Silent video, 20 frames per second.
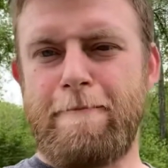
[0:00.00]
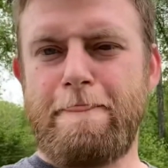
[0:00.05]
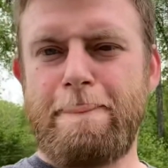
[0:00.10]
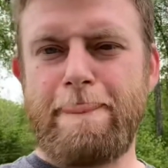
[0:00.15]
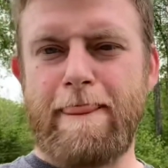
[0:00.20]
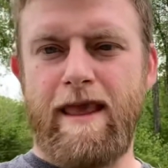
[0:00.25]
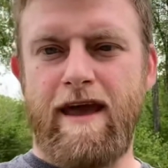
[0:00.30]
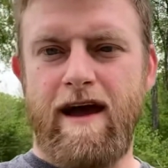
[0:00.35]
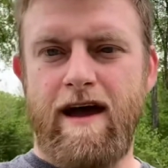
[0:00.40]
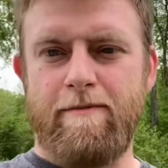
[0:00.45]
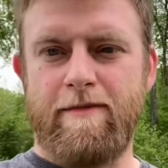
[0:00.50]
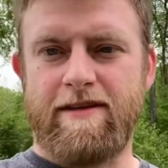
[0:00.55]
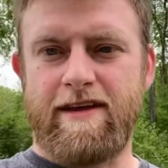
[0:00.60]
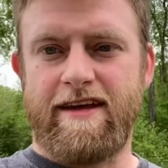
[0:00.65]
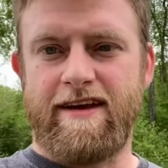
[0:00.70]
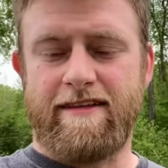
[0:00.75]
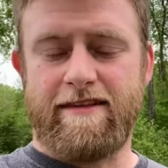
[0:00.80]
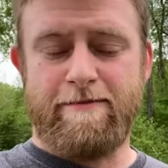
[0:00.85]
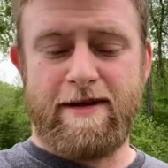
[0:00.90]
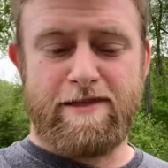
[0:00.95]
And
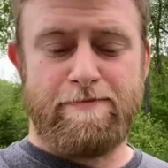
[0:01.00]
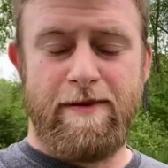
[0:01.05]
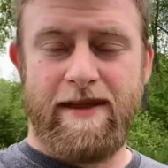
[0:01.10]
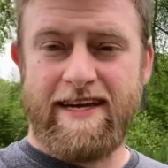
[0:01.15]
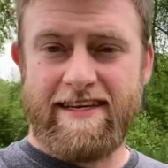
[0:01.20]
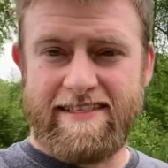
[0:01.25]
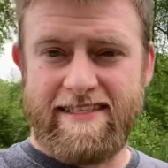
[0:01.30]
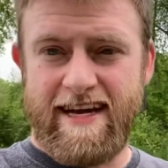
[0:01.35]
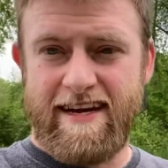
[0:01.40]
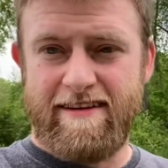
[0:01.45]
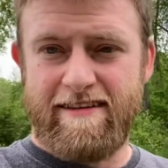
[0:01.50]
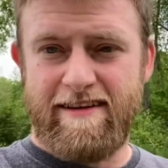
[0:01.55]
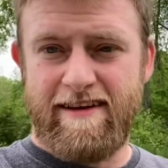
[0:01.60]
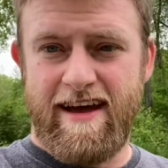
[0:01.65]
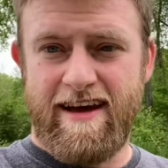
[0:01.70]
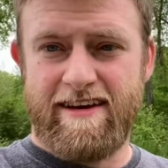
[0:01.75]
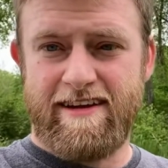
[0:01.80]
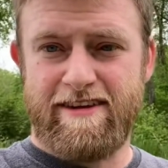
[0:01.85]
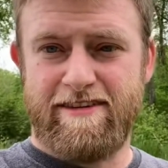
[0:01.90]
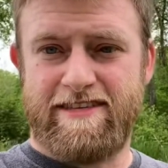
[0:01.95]
getting the best play style
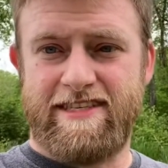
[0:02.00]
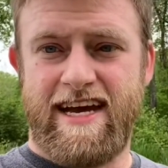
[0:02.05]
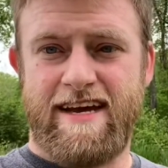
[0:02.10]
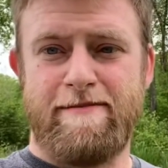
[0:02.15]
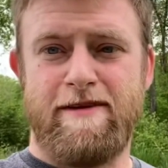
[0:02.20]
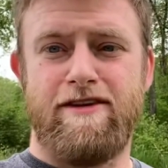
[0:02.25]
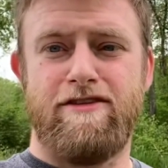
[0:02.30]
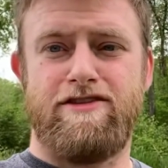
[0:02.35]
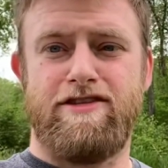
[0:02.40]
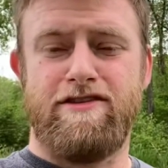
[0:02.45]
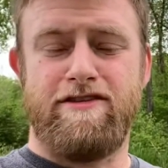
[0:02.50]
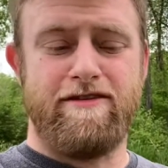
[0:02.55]
out of your time here too.